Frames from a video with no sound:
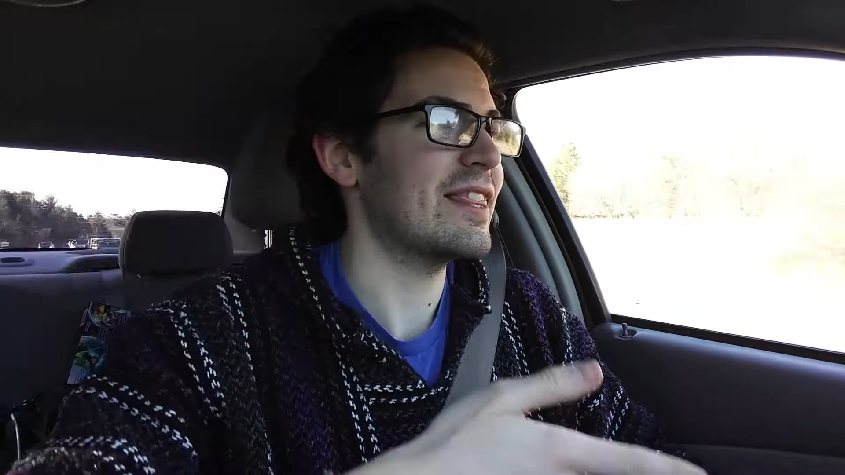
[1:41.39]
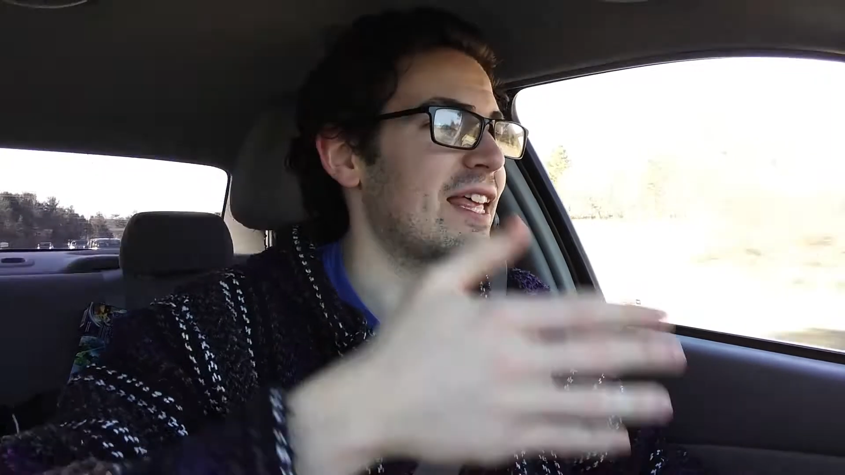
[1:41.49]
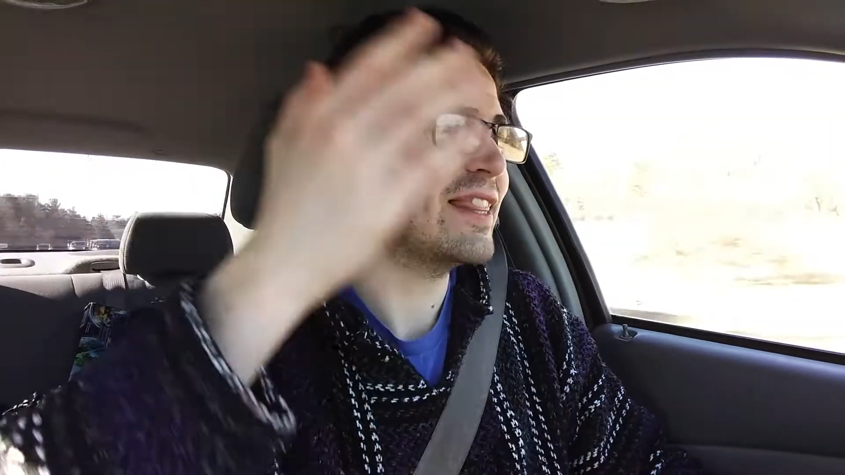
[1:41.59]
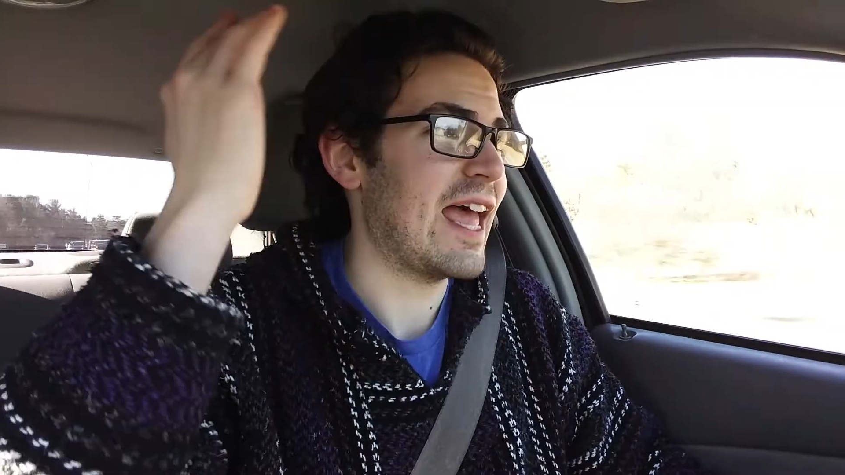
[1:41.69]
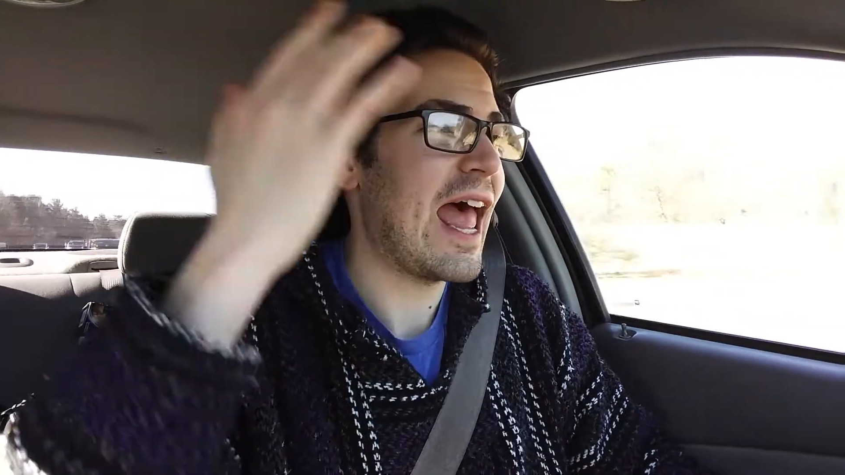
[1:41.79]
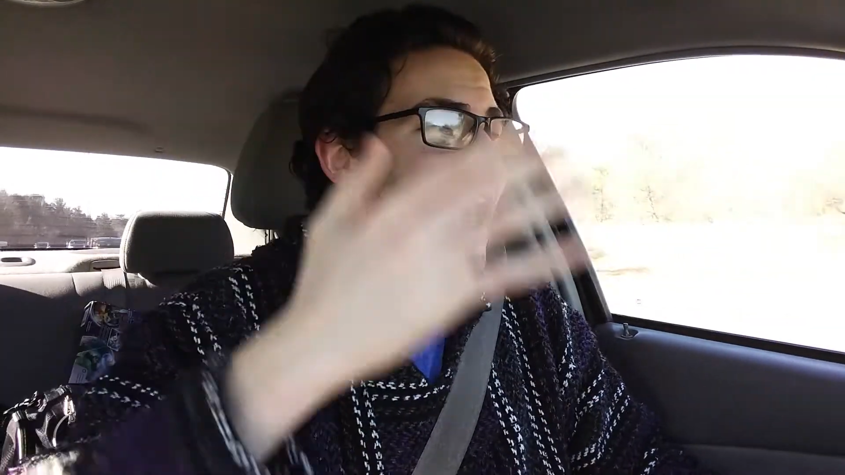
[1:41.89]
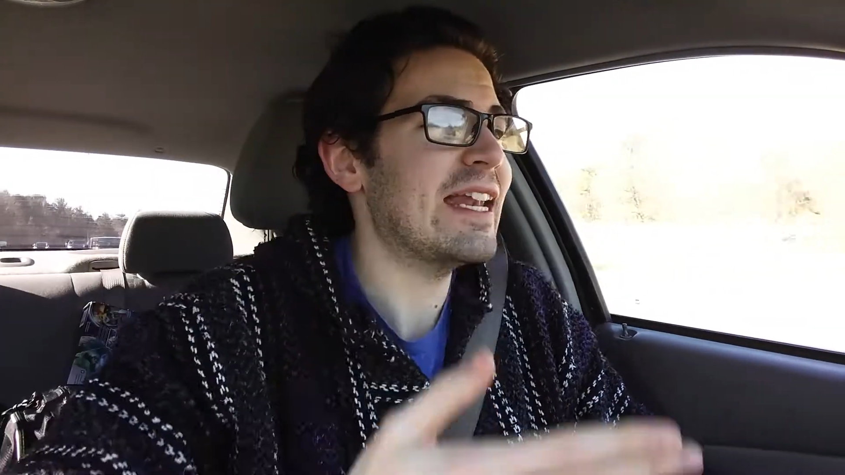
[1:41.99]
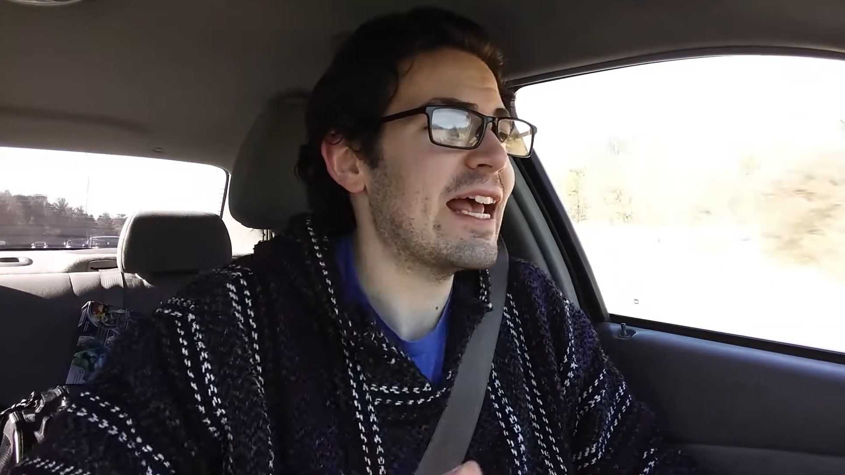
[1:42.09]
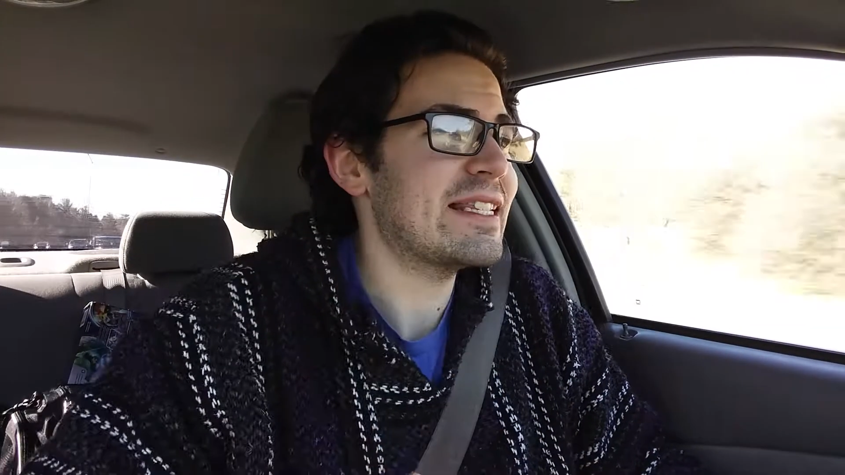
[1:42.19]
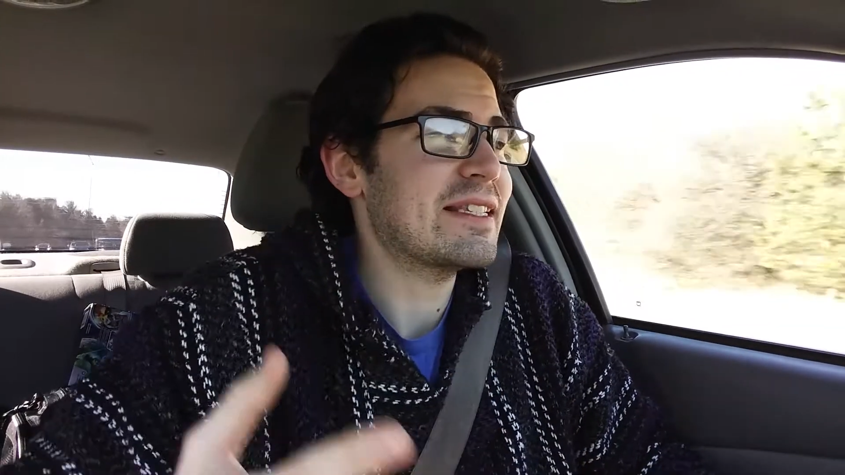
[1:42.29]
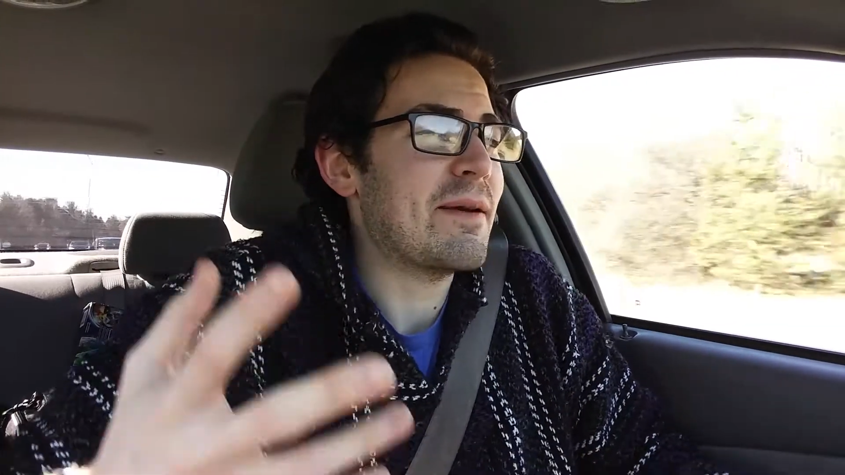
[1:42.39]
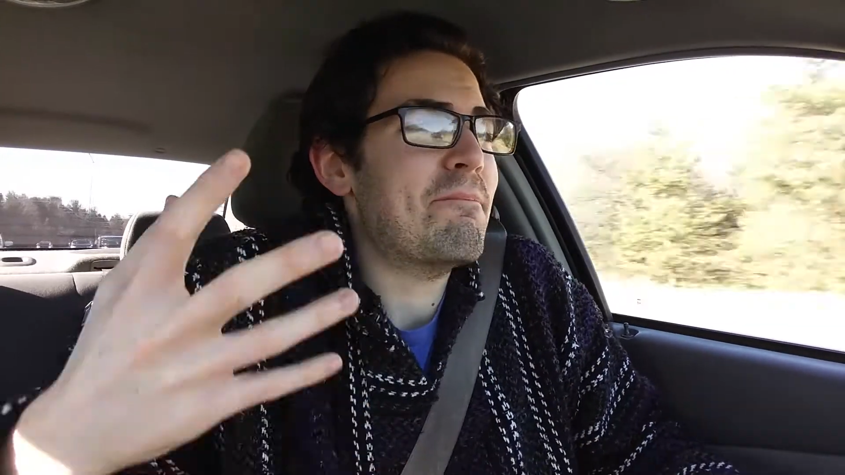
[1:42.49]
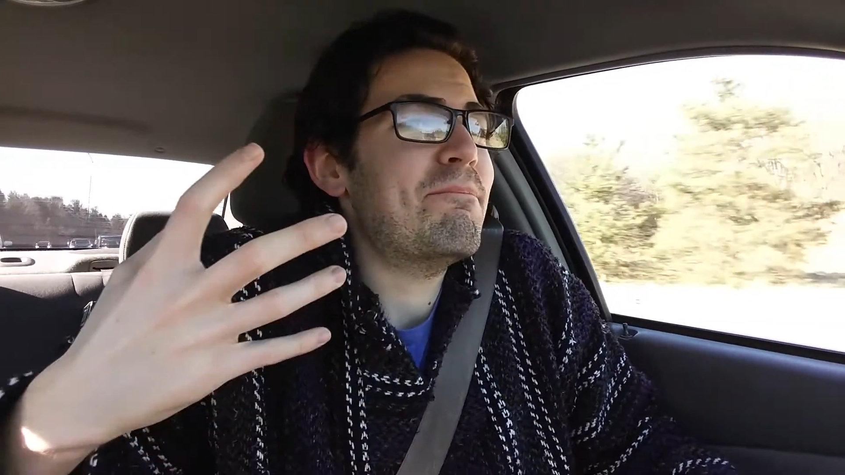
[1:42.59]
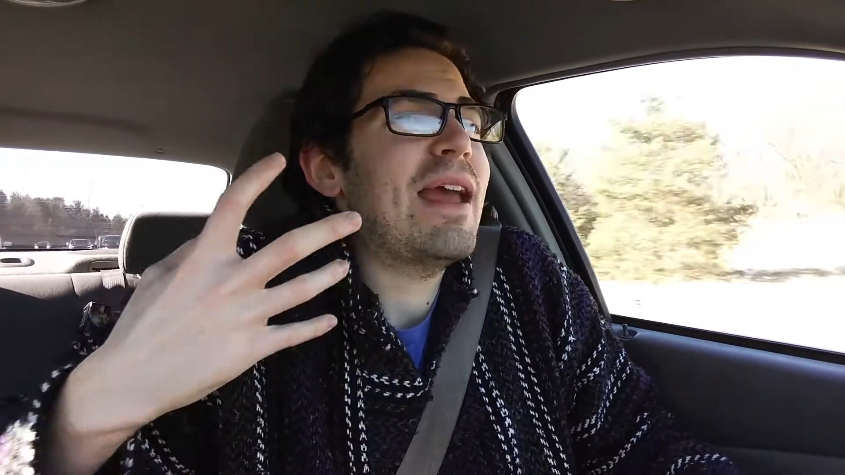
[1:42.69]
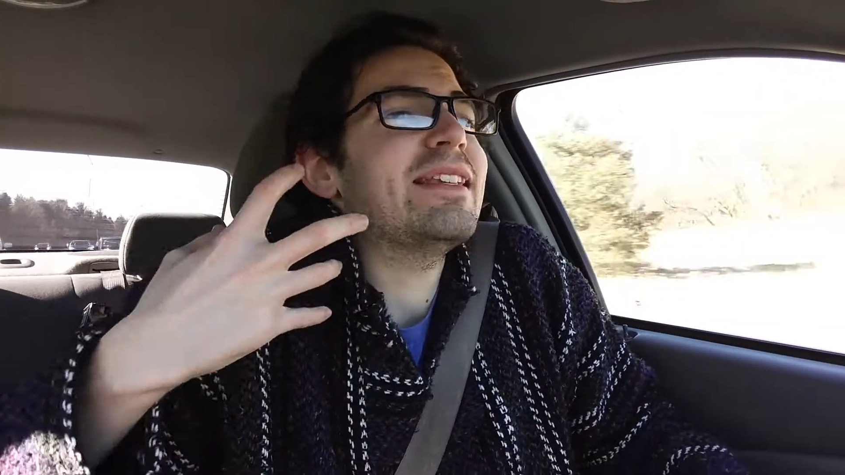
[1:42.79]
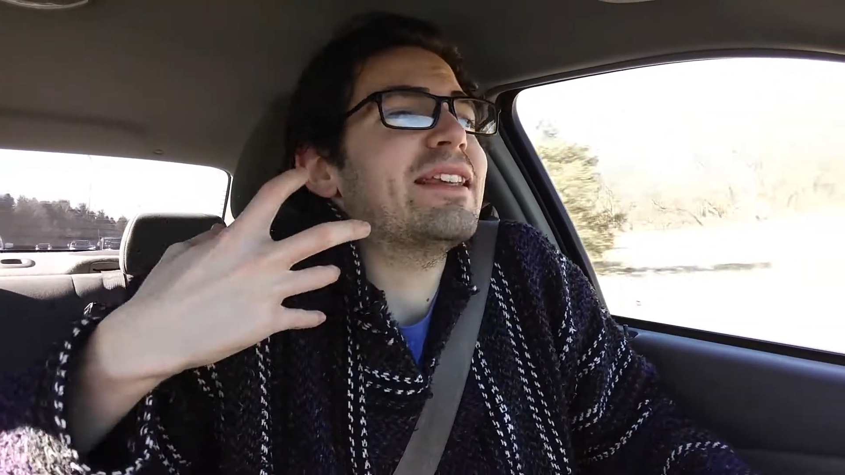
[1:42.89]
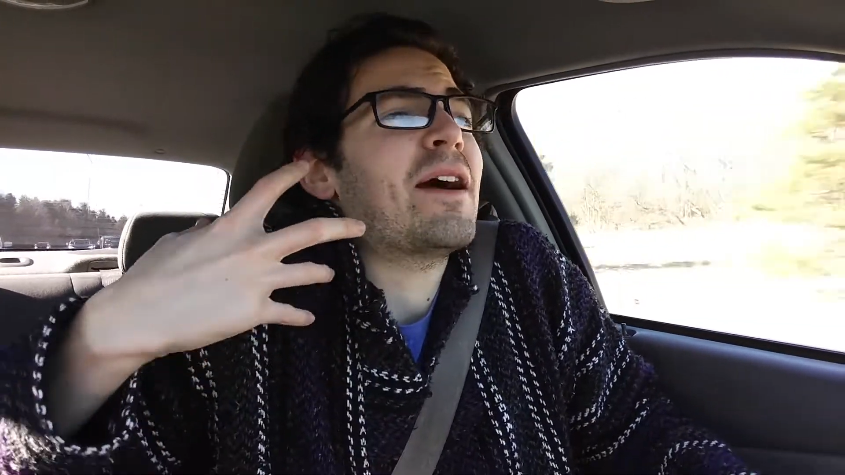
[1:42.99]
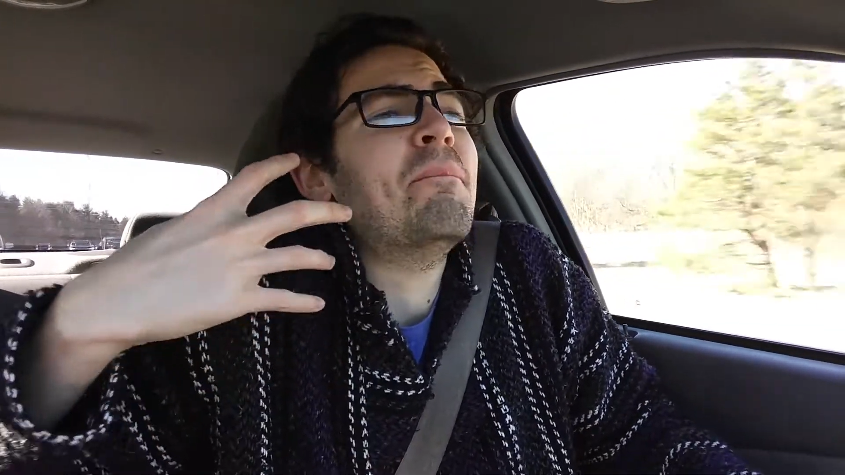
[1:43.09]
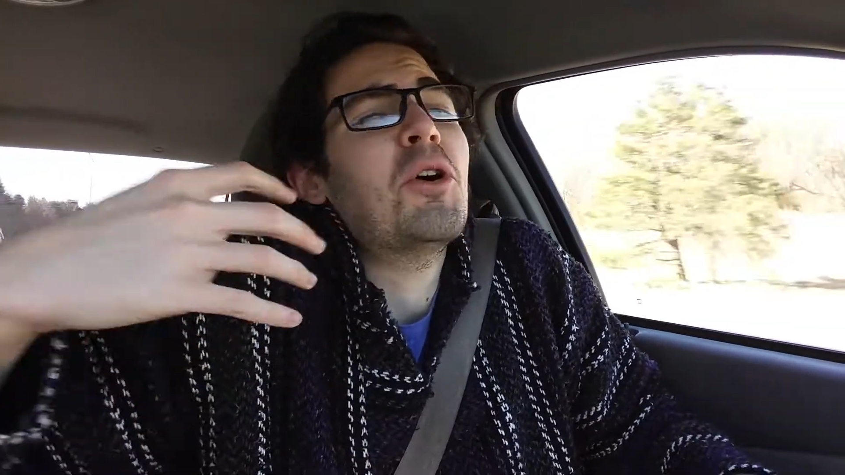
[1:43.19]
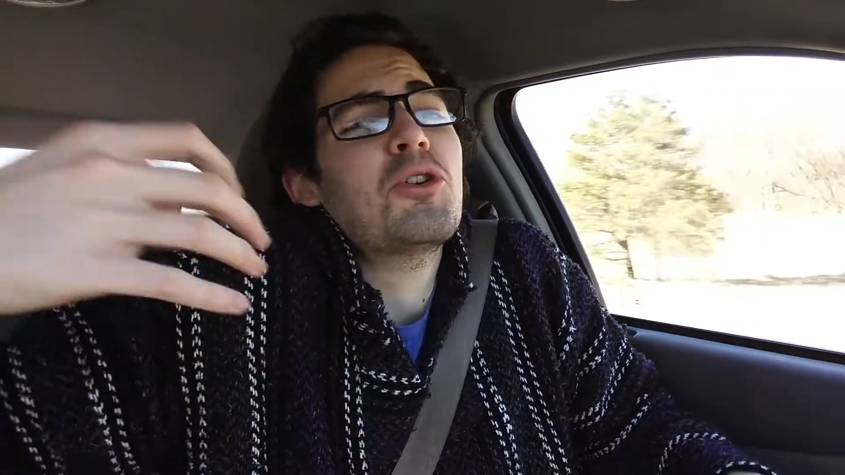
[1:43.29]
and then the end has this amazing
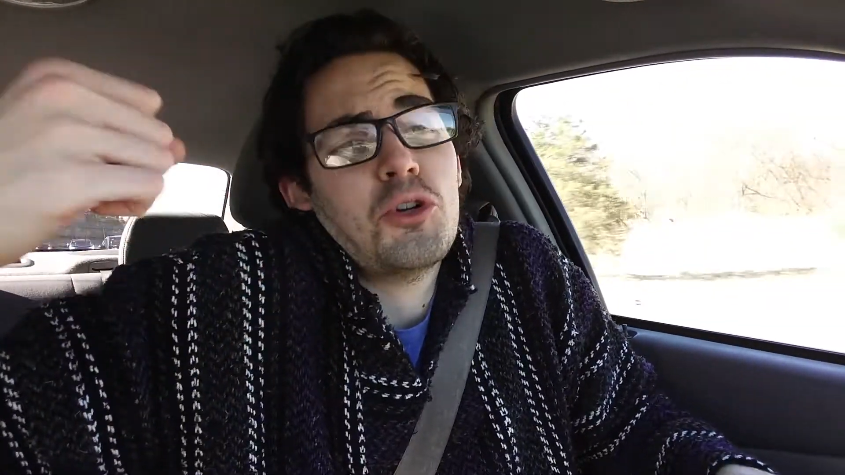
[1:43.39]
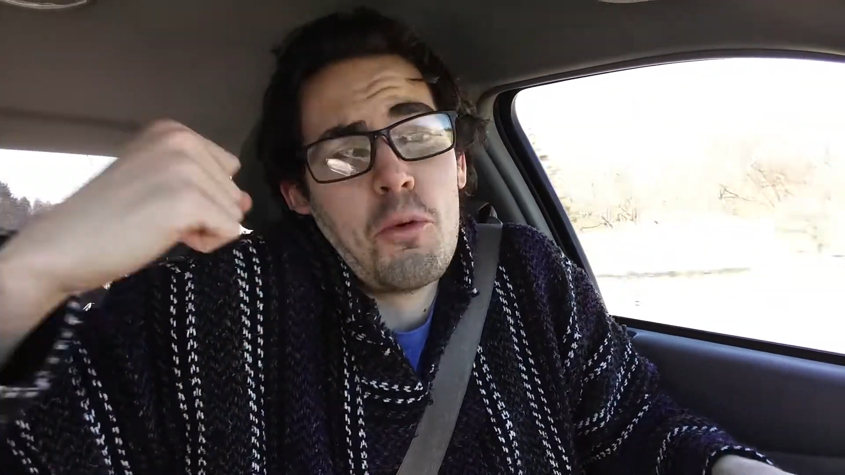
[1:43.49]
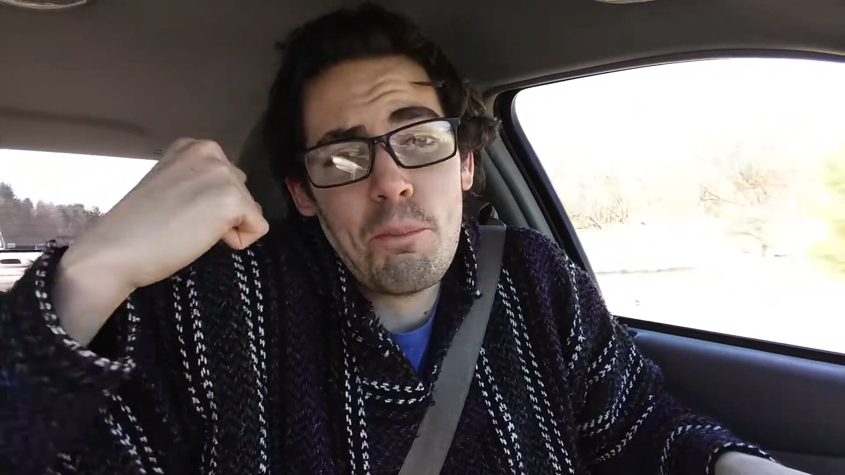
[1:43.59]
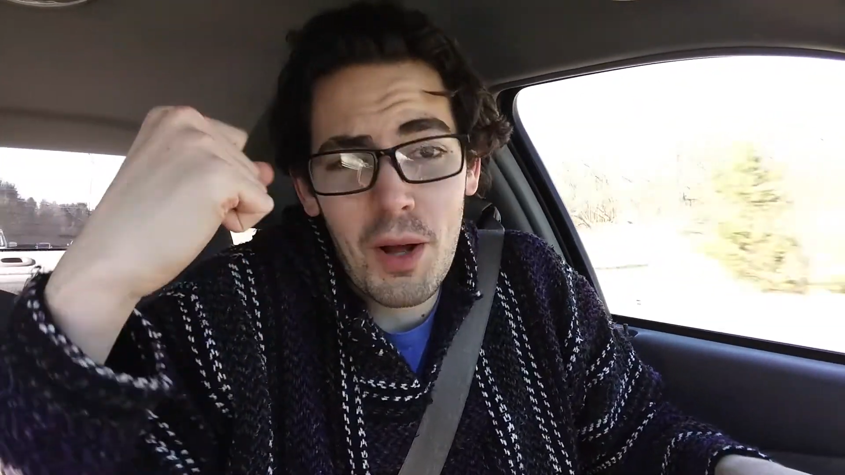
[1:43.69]
emotional